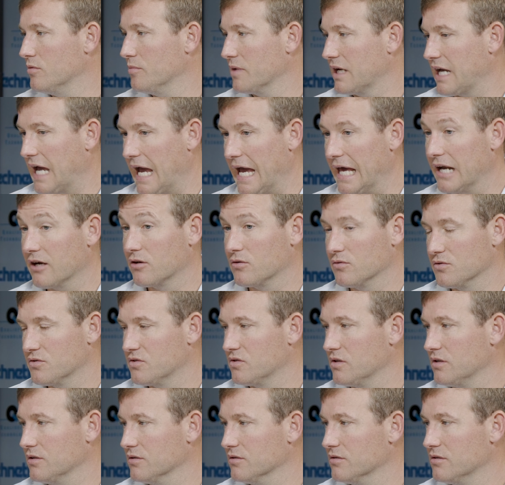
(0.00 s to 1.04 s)
mechanical
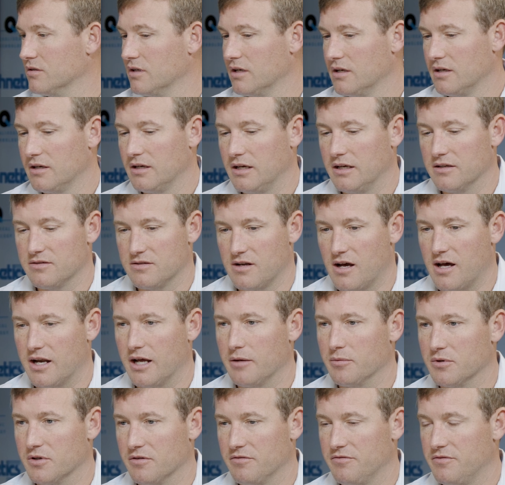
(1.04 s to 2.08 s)
seal is not
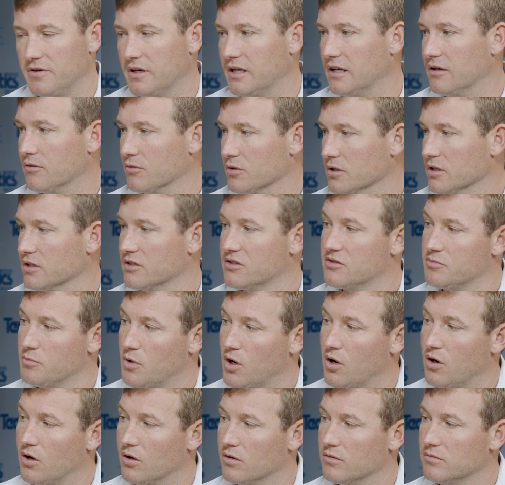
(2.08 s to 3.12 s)
able to fit in really
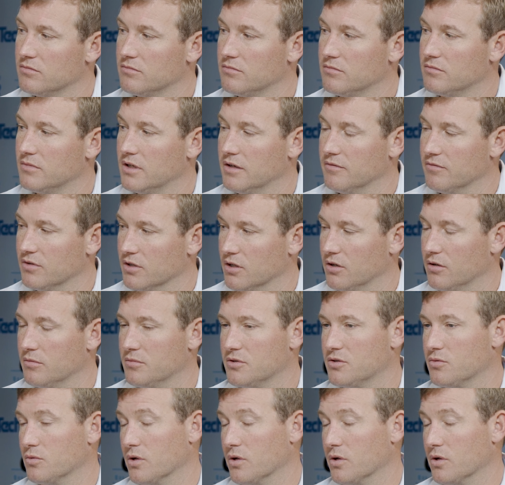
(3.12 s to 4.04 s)
small envelopes,